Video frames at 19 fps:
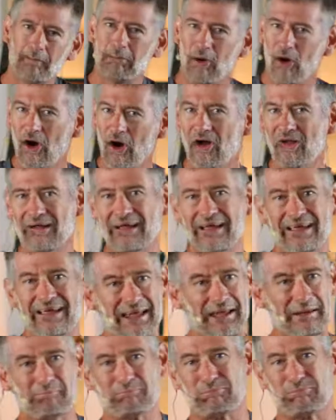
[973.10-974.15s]
Paul
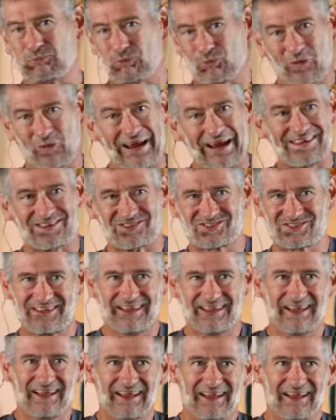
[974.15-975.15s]
embraced